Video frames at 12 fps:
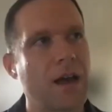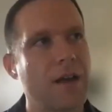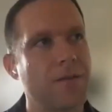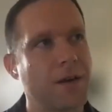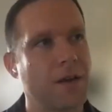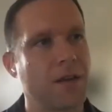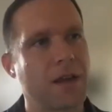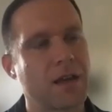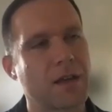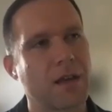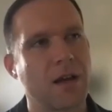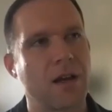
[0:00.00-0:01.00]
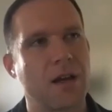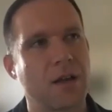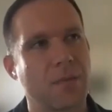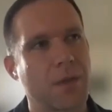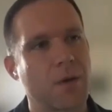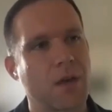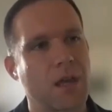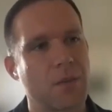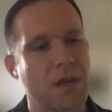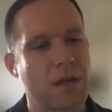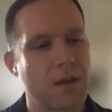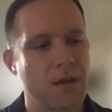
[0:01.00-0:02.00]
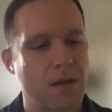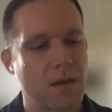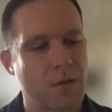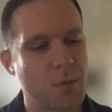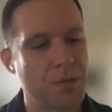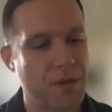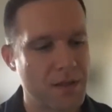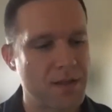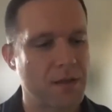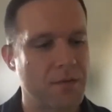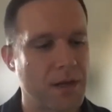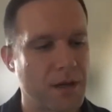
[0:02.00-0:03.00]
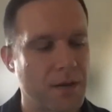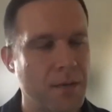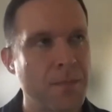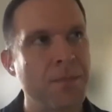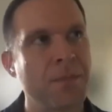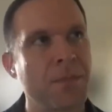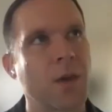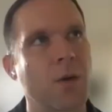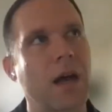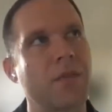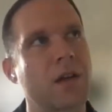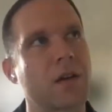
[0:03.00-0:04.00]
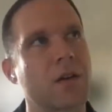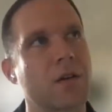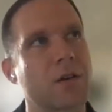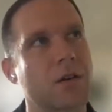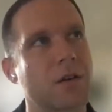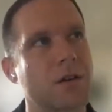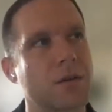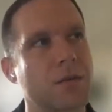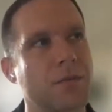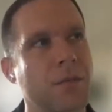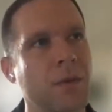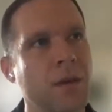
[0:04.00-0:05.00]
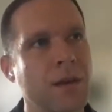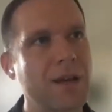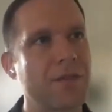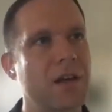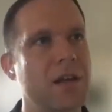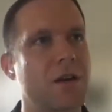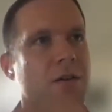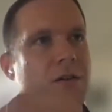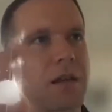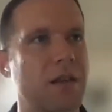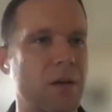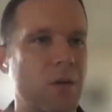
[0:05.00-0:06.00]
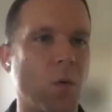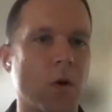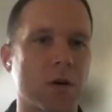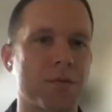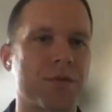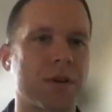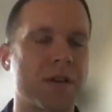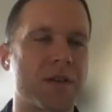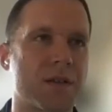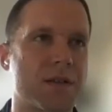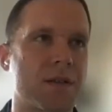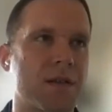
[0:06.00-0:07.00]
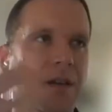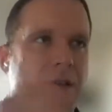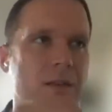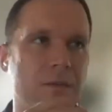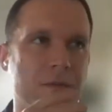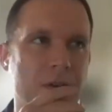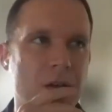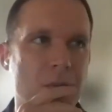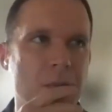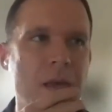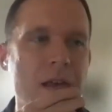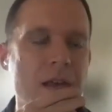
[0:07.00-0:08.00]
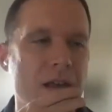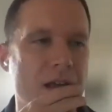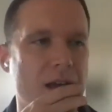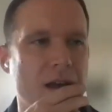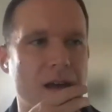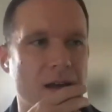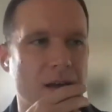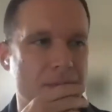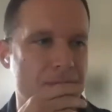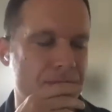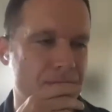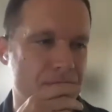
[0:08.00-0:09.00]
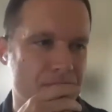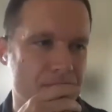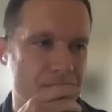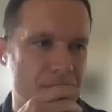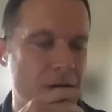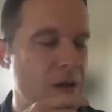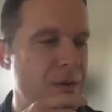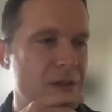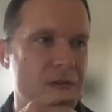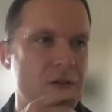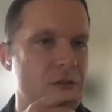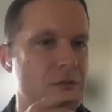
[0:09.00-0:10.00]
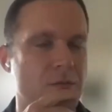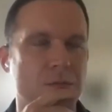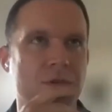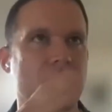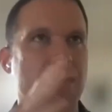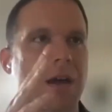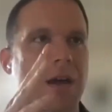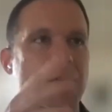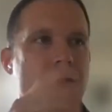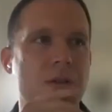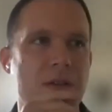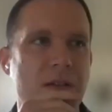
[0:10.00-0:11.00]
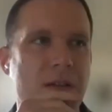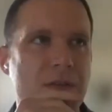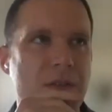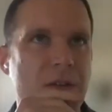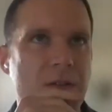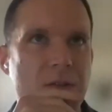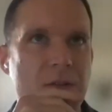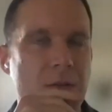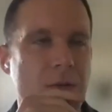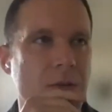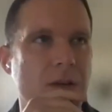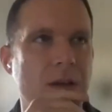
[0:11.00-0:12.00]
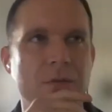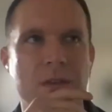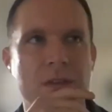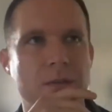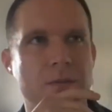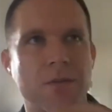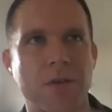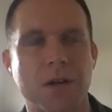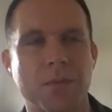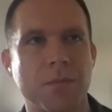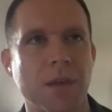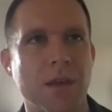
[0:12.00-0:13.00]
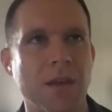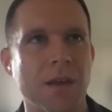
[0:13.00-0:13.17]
I felt like Amy, who plays Sylvia, having her kind of inherently like warm presence like in the film. Um, Amy's such a brilliant actress, and I've seen her do everything from